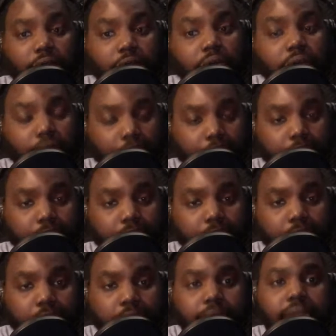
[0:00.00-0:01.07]
you the
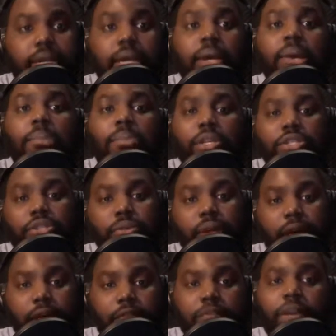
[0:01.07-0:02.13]
guidelines, but you
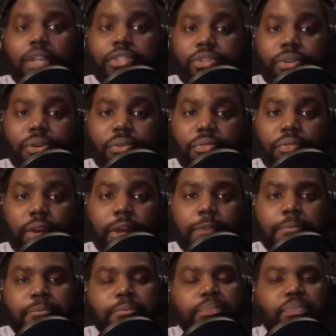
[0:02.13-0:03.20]
got to fight your own fight."
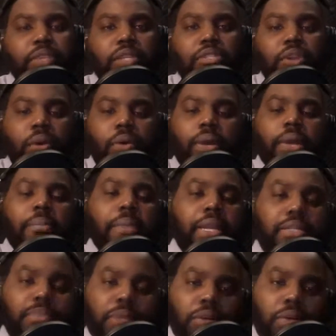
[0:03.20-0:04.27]
So it
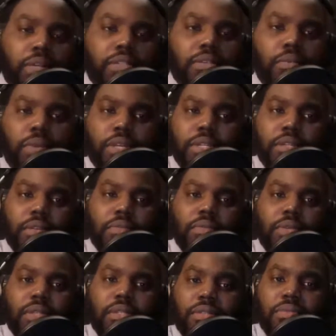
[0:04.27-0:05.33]
makes me question: what is
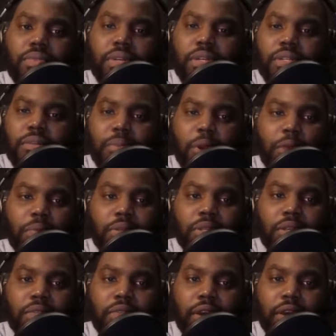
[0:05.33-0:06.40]
the purpose of
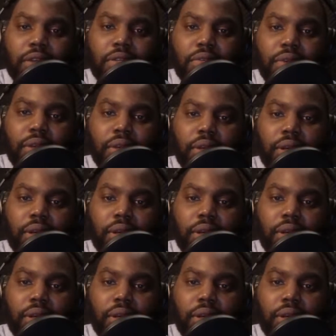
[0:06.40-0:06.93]
the fine arts director?